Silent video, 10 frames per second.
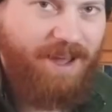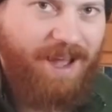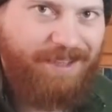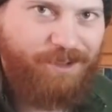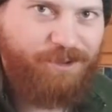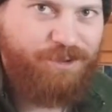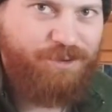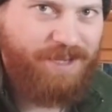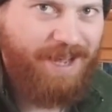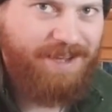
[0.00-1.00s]
I looked through
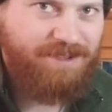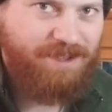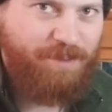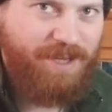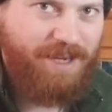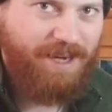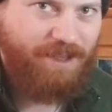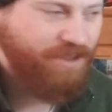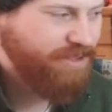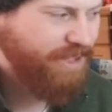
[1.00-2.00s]
the guides a little bit and it
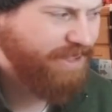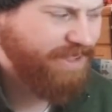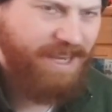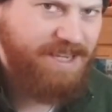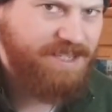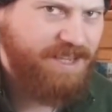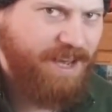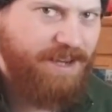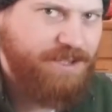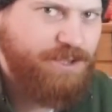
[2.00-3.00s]
looks like the case
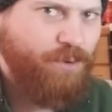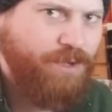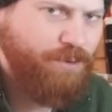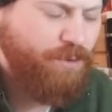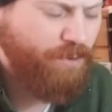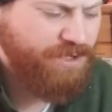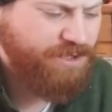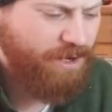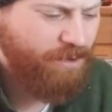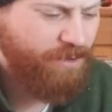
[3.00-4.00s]
guide is the one that we want to
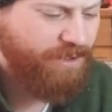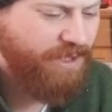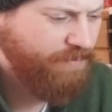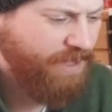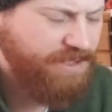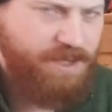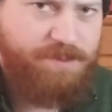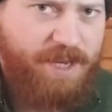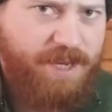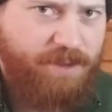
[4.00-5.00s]
start with. It
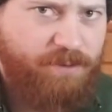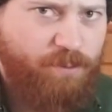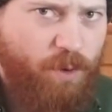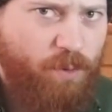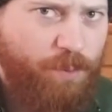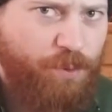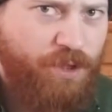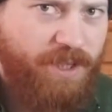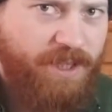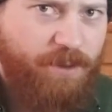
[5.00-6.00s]
seems like what we're
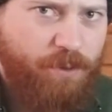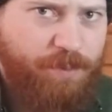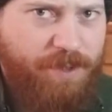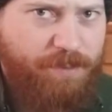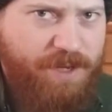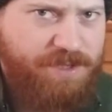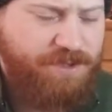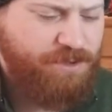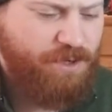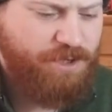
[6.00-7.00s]
putting it in would be the best
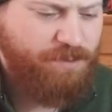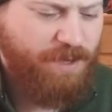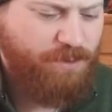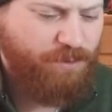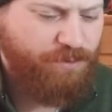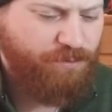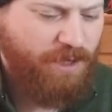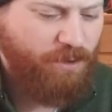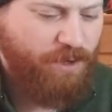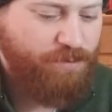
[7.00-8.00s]
instruction manual to
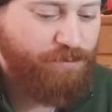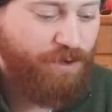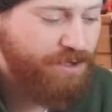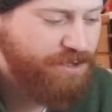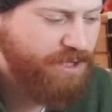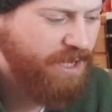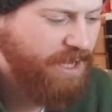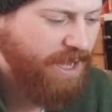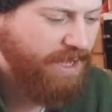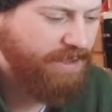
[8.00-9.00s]
follow at first,
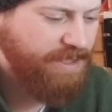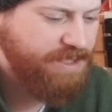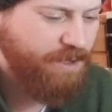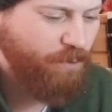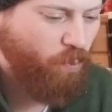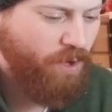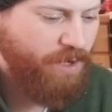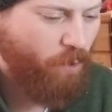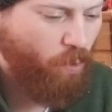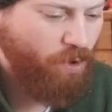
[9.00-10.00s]
at least in
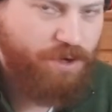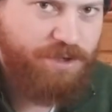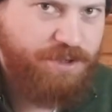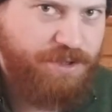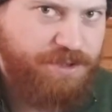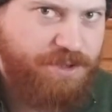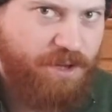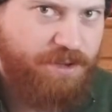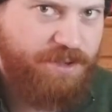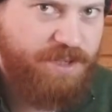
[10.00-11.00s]
what order to
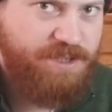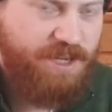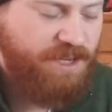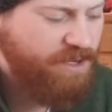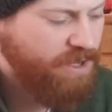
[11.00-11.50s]
install things in.